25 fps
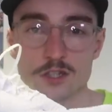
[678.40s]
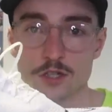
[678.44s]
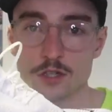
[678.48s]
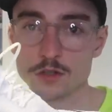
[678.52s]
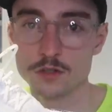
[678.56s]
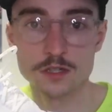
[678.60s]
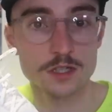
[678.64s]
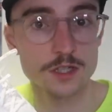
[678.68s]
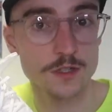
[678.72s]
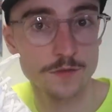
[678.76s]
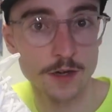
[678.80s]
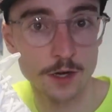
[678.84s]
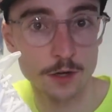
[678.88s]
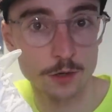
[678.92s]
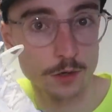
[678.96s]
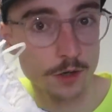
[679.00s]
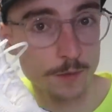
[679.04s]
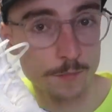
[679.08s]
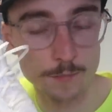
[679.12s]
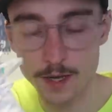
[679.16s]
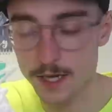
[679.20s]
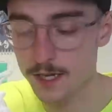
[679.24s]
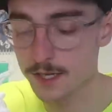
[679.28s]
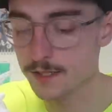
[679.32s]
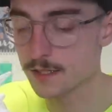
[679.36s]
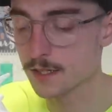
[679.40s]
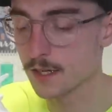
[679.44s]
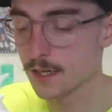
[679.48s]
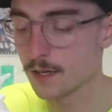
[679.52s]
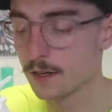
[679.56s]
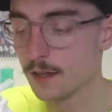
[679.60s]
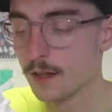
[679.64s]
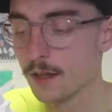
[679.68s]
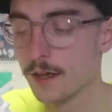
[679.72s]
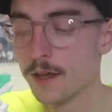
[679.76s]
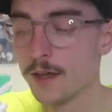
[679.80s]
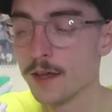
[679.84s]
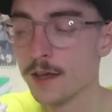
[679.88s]
shoe just felt
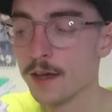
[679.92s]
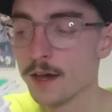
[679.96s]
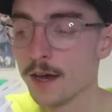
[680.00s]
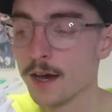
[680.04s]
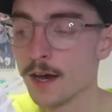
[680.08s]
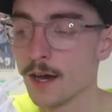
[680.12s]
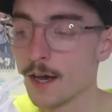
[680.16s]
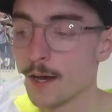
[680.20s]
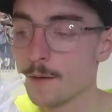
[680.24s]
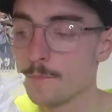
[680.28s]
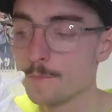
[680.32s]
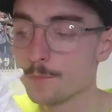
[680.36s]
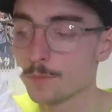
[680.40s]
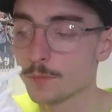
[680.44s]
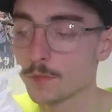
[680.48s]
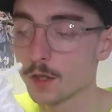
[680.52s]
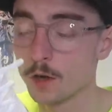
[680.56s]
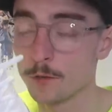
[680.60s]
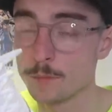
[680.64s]
amazing. Um,